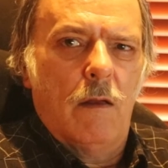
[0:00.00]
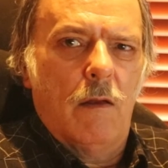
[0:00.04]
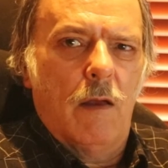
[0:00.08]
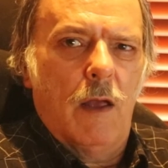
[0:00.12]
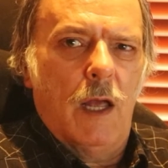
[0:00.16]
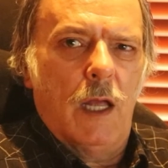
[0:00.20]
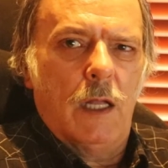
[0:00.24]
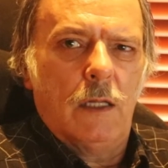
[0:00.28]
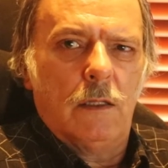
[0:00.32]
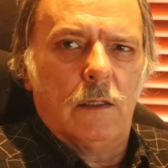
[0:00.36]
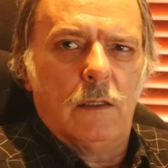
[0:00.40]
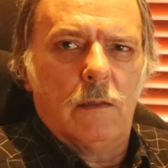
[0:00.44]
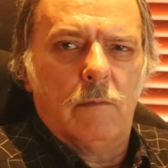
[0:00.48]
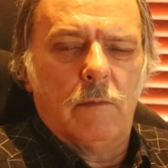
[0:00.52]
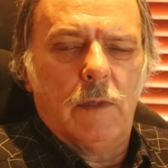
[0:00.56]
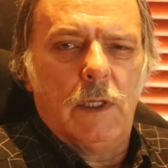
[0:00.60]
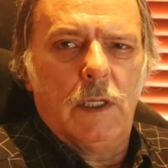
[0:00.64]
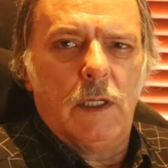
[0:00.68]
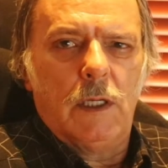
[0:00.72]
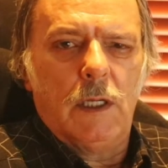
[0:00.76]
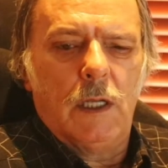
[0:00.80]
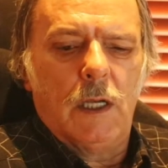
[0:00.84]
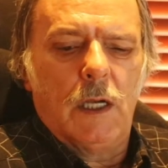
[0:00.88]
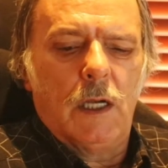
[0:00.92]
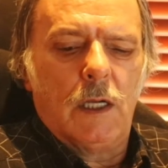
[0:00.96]
and the
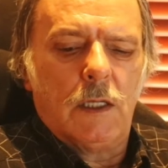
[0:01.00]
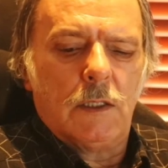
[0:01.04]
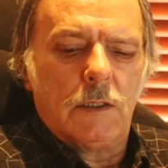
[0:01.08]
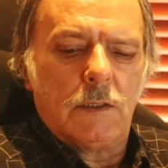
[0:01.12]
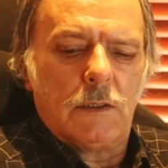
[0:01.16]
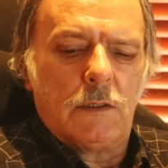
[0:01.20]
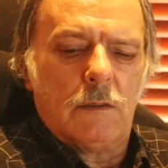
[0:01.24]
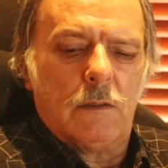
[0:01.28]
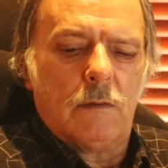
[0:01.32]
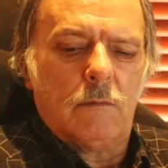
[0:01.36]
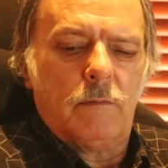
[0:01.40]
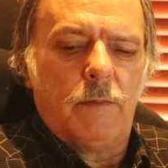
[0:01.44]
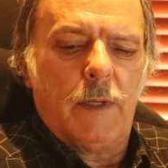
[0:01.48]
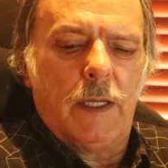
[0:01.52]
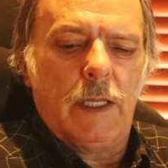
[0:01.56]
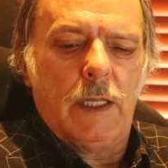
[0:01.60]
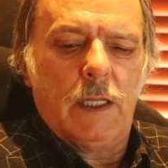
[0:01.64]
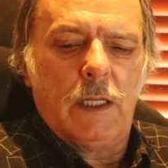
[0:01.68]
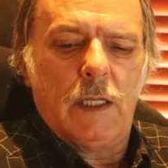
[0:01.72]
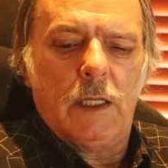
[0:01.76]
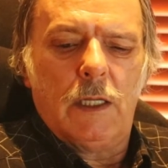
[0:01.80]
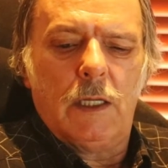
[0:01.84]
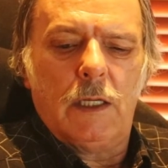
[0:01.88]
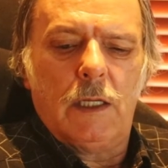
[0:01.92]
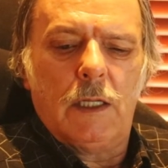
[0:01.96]
media is not
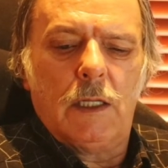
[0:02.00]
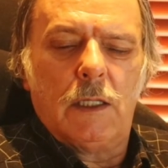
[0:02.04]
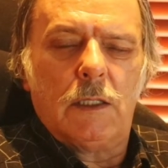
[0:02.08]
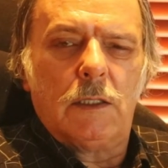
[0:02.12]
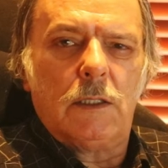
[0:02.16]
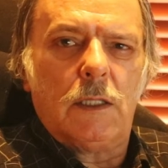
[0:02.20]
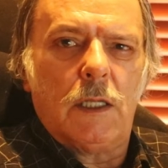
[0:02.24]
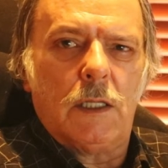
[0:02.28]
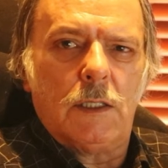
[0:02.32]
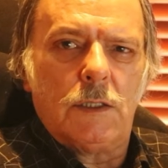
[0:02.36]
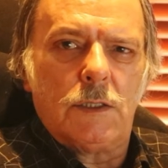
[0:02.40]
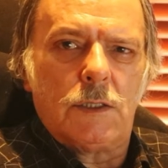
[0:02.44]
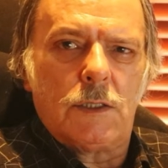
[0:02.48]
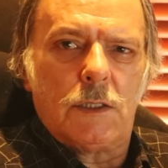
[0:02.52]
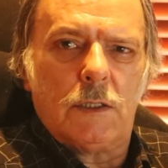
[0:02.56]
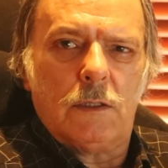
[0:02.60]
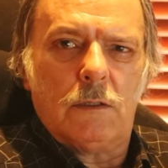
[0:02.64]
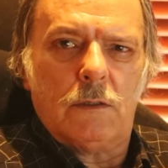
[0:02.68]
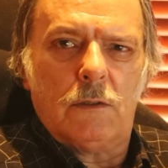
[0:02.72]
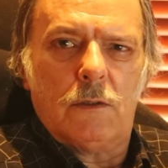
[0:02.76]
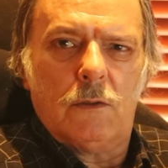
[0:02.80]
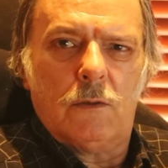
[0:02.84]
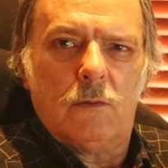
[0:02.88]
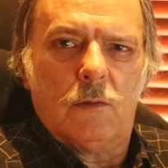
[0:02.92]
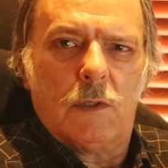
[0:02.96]
paying any
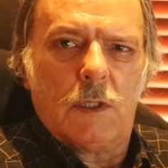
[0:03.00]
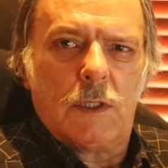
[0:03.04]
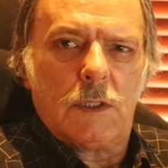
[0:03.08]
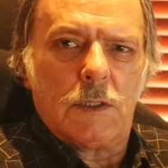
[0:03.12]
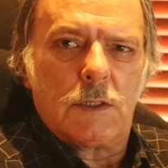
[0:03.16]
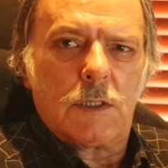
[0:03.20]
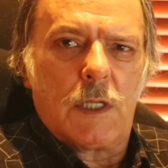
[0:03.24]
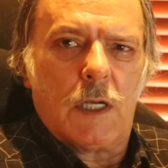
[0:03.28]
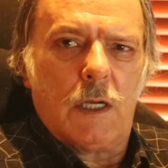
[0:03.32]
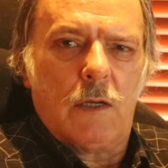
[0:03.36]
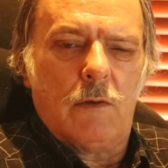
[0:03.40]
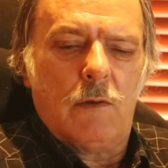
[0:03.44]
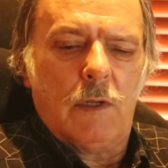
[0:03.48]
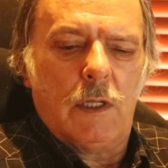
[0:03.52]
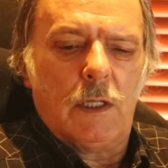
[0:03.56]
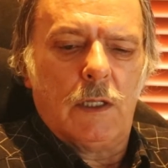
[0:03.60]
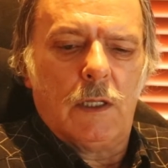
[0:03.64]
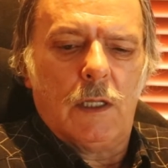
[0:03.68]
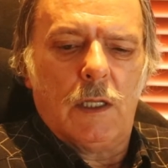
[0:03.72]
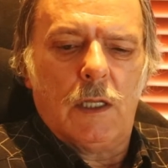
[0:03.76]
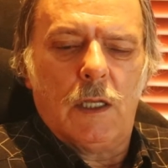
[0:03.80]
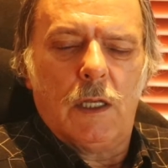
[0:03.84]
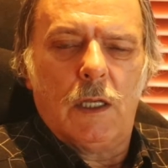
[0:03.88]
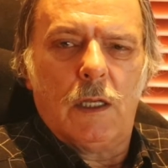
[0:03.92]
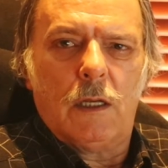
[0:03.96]
attention to what is going
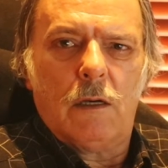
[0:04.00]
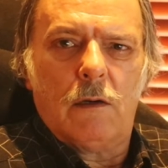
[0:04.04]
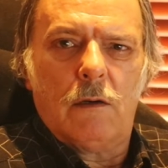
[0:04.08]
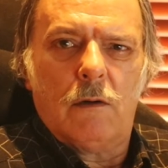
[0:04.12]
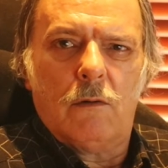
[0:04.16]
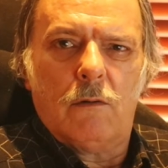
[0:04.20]
there.